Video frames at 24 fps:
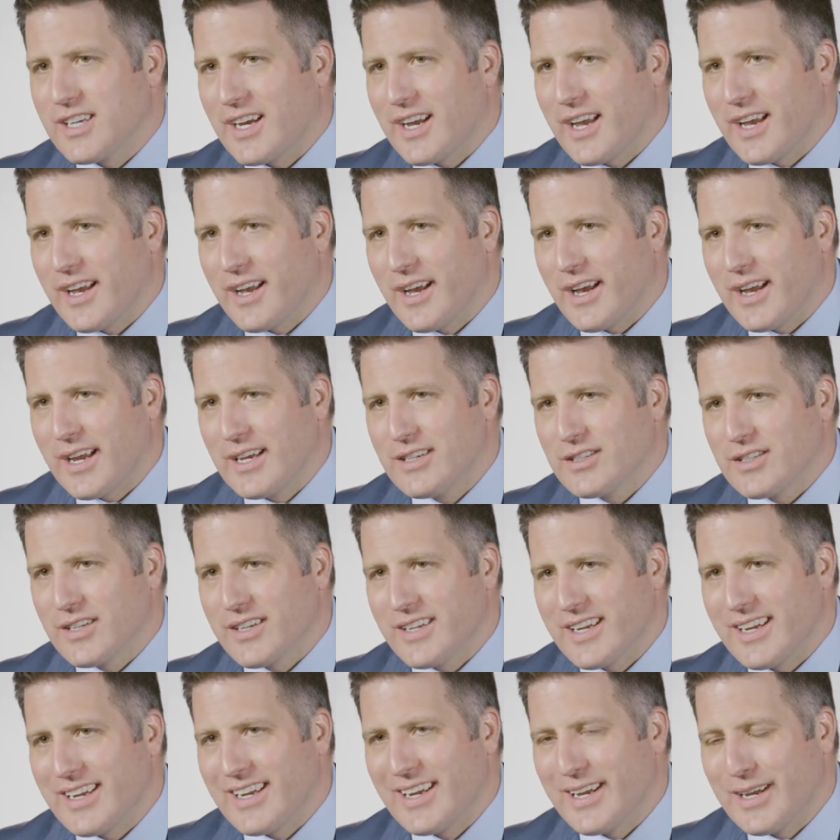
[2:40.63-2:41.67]
I, uh, he's
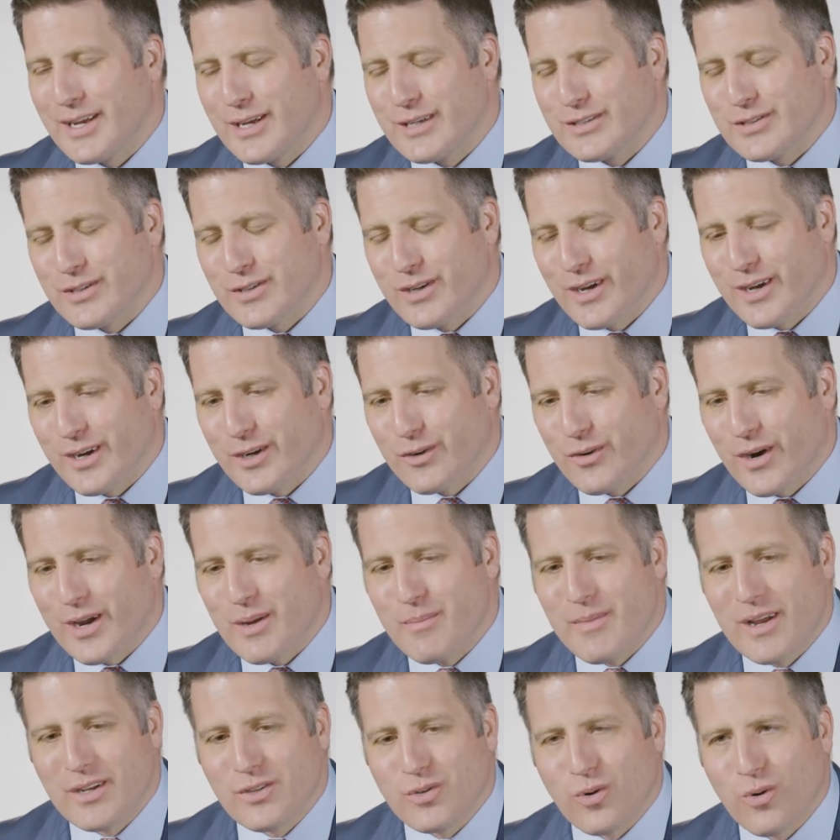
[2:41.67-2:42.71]
a, he's a, a great
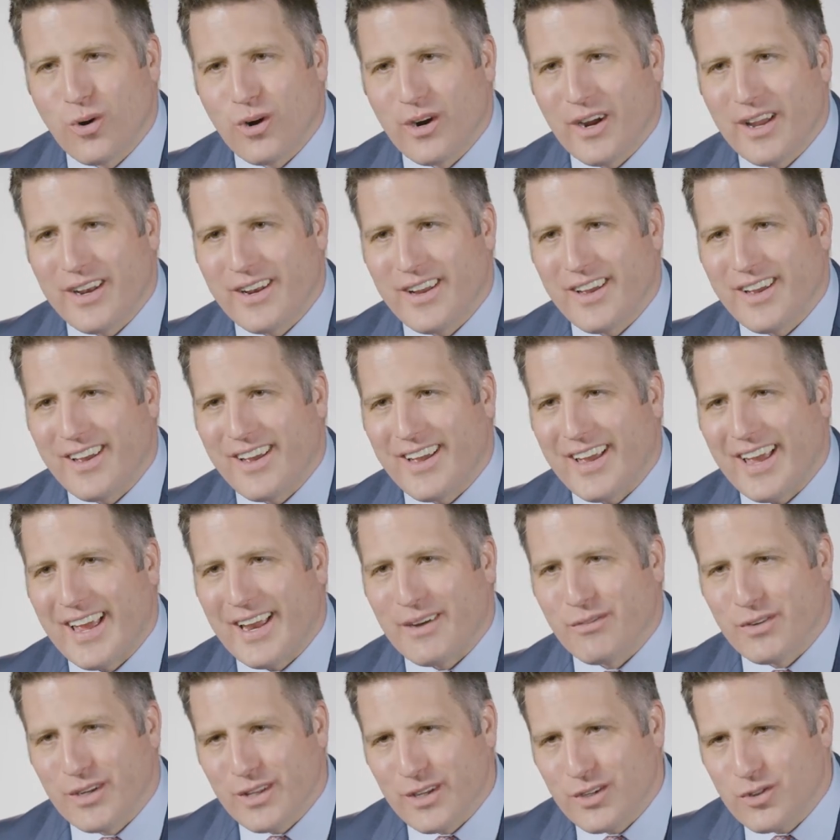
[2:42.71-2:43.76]
mentor and, uh, and, I
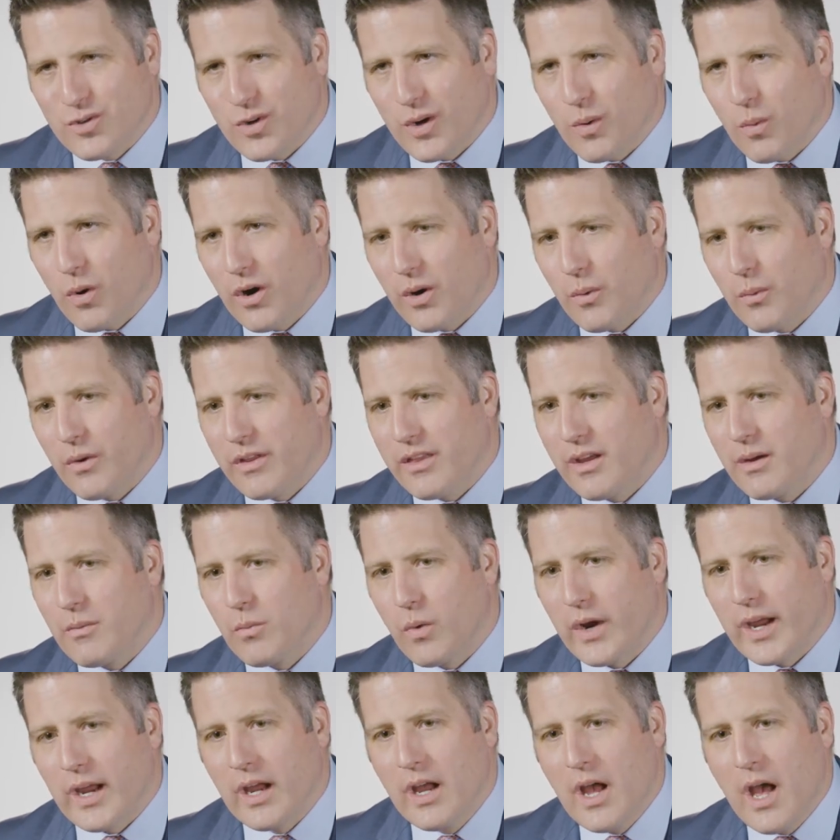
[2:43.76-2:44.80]
really enjoy working with him.
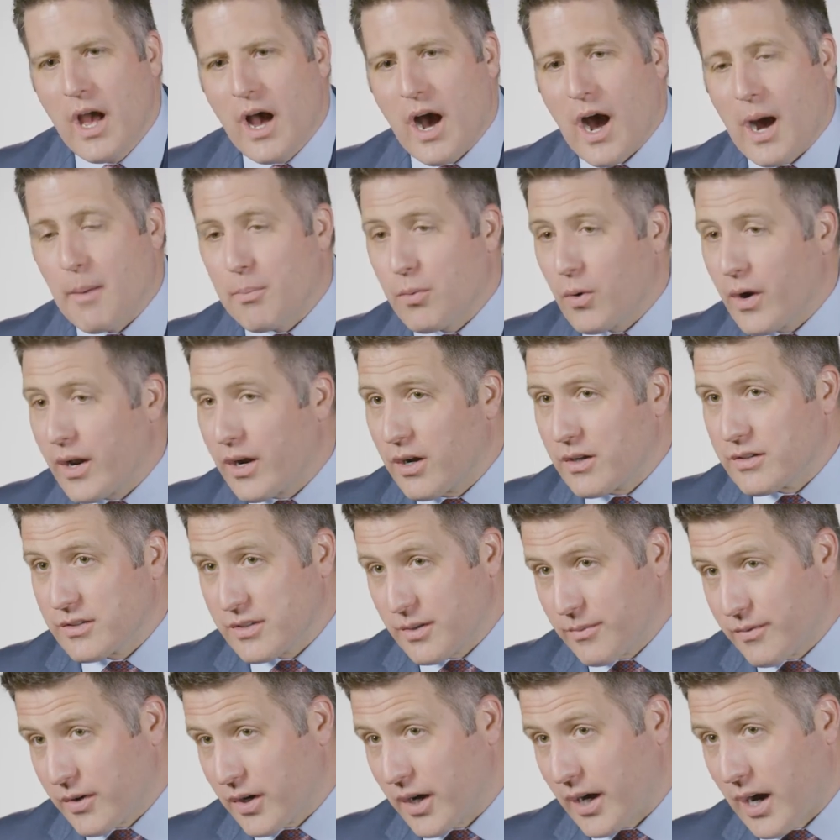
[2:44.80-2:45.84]
We operate on
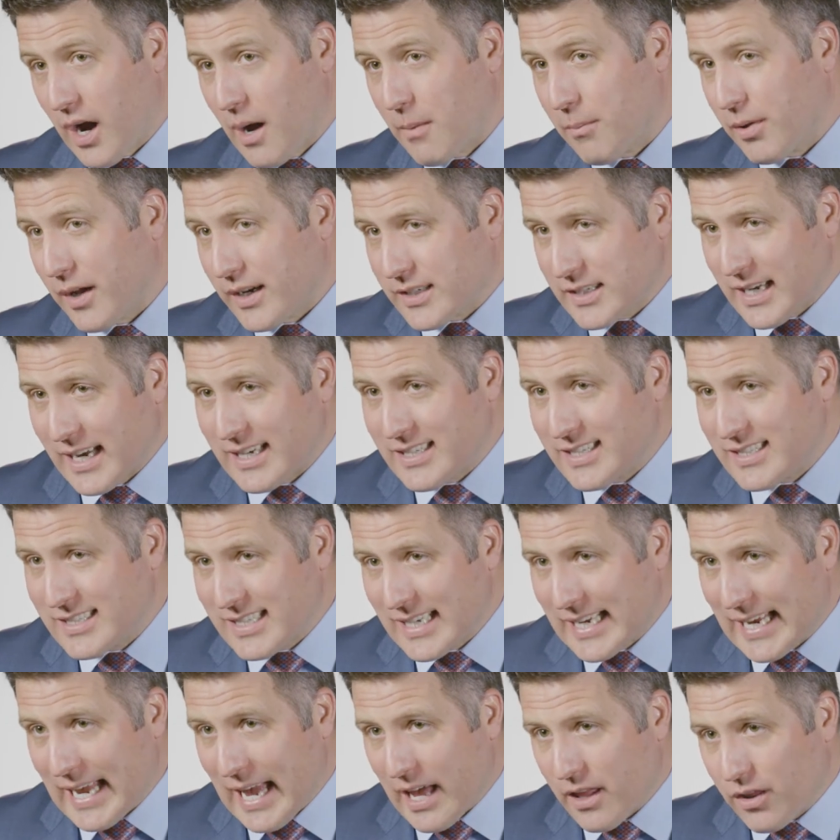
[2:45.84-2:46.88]
some very complex cases
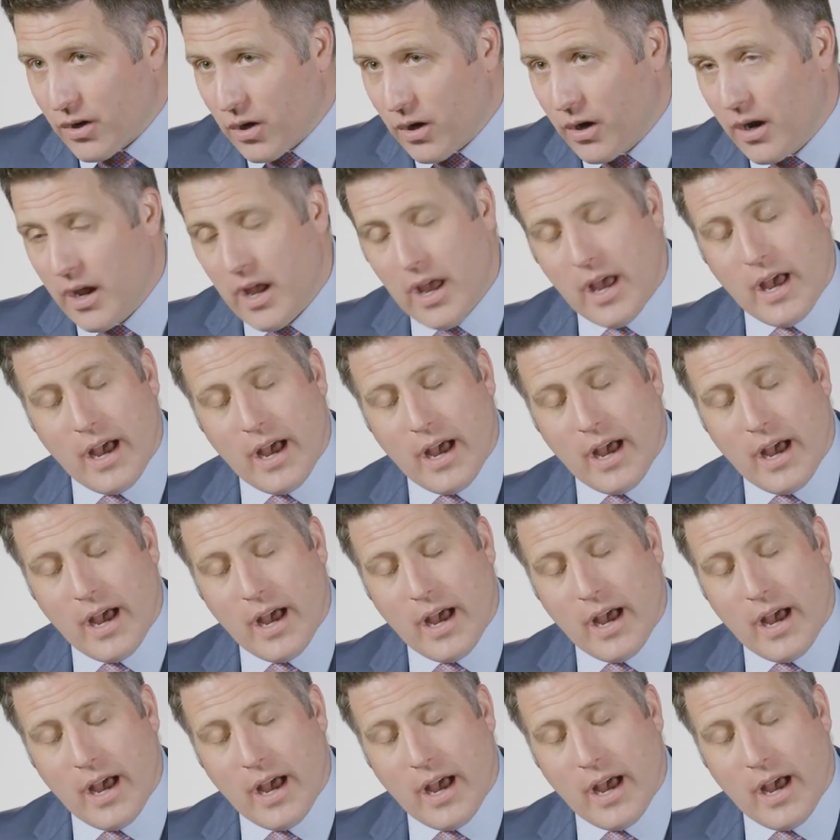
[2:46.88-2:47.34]
together.